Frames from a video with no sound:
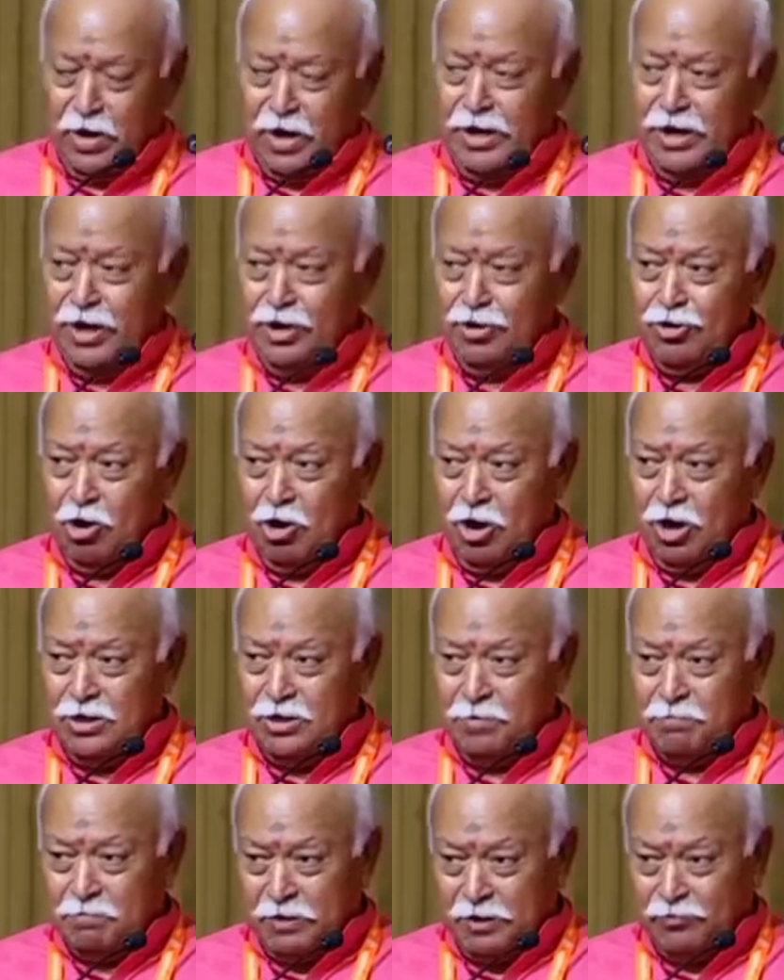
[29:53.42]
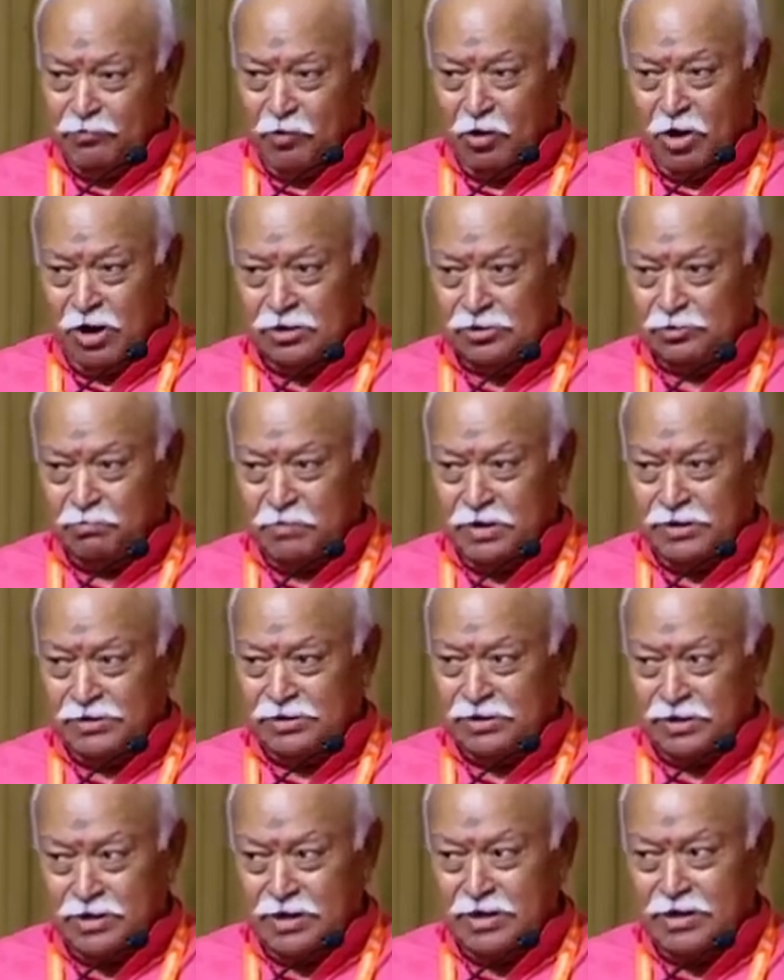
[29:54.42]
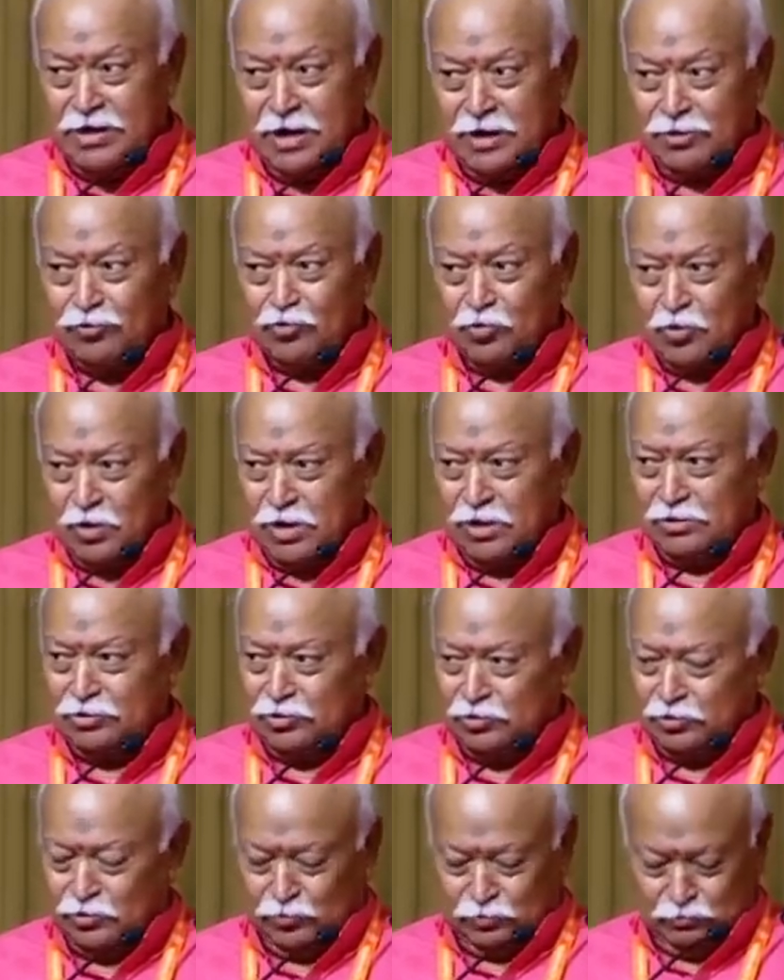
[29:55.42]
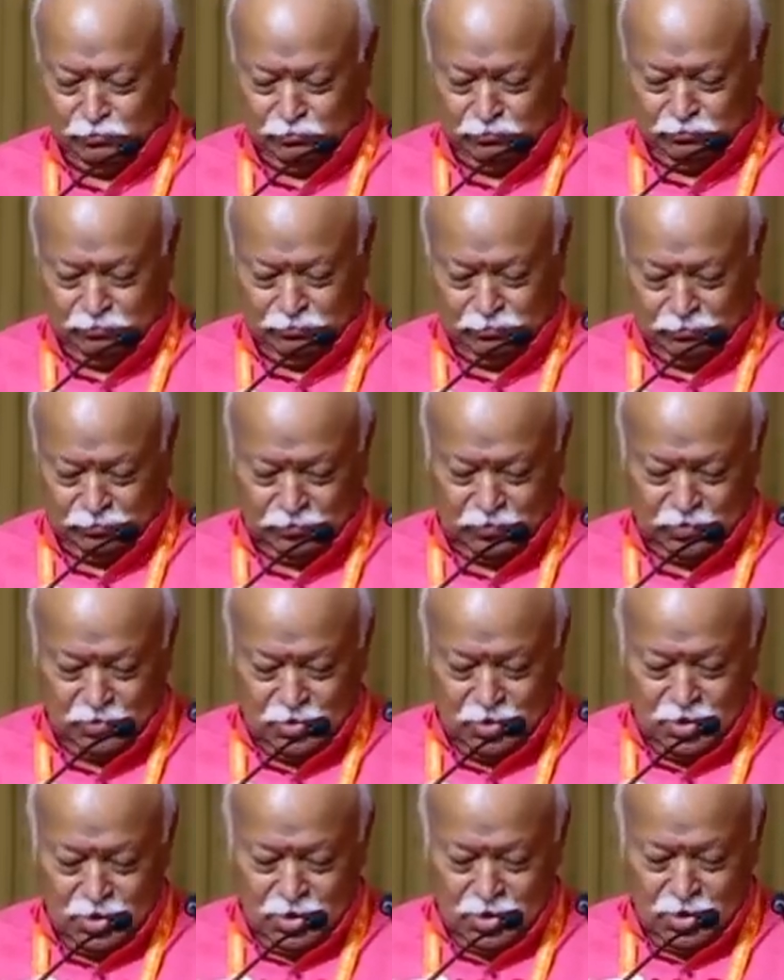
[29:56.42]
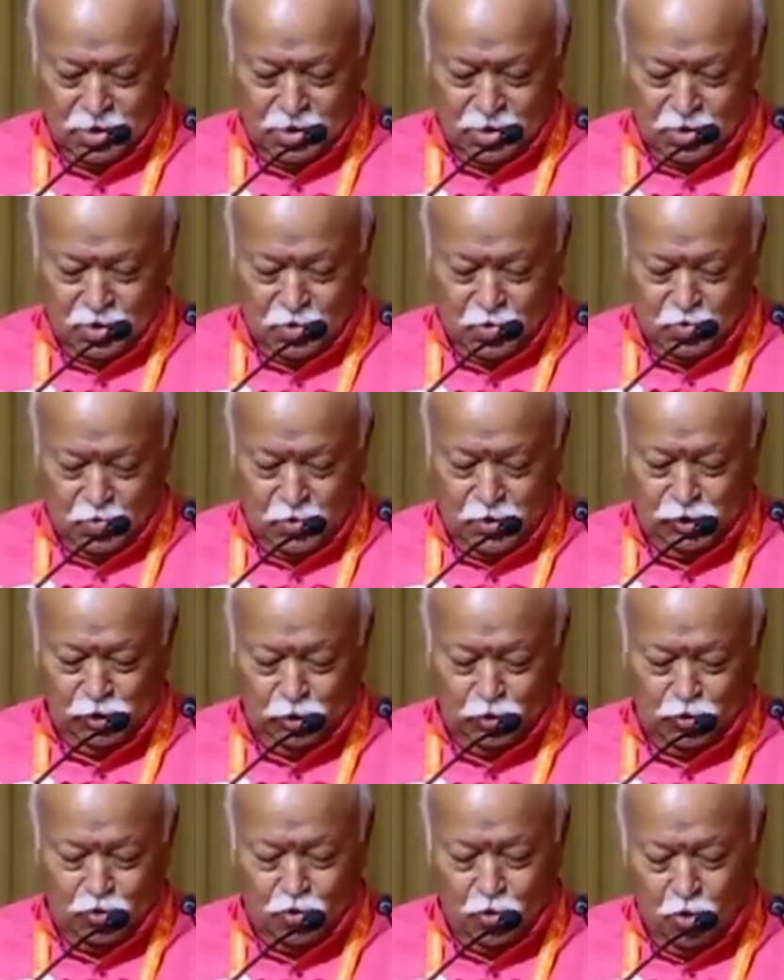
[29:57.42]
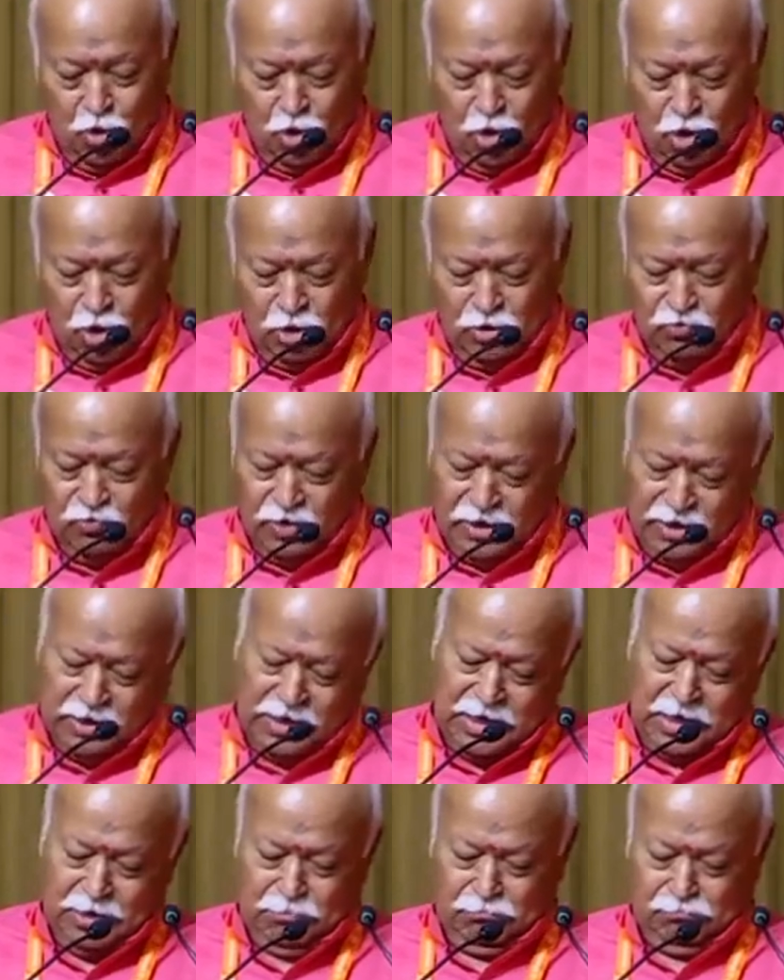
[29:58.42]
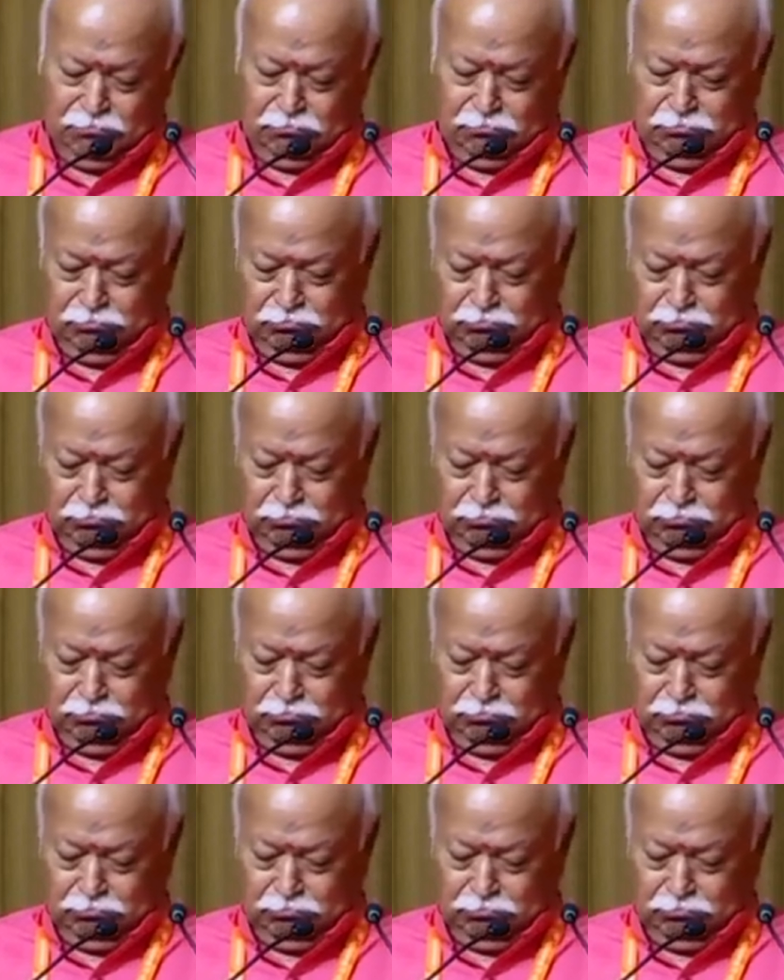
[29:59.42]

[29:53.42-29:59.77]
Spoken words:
avoiding all the pitfalls mentioned in that Kurals, we should go on working.